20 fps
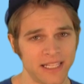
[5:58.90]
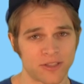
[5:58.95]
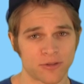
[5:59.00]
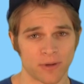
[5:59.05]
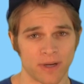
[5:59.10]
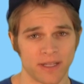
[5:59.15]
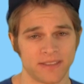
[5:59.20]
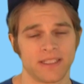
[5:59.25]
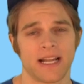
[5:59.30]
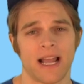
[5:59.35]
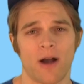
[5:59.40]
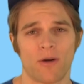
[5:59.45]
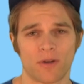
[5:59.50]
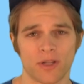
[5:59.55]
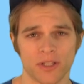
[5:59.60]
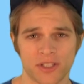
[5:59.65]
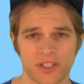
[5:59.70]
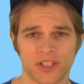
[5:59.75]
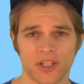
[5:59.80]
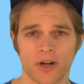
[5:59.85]
Interesting how
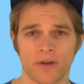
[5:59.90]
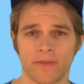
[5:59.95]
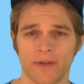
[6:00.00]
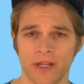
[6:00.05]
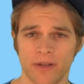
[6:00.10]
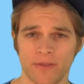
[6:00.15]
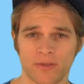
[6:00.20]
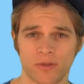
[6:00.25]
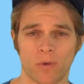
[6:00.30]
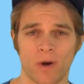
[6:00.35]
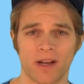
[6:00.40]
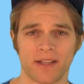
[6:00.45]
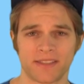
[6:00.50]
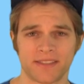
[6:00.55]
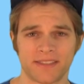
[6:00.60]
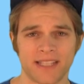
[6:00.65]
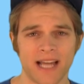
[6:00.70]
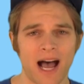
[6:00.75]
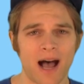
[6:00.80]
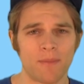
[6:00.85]
conservatives want to
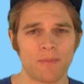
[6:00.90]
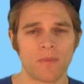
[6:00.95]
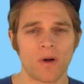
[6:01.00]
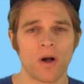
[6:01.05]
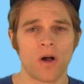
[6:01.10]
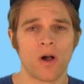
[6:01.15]
stop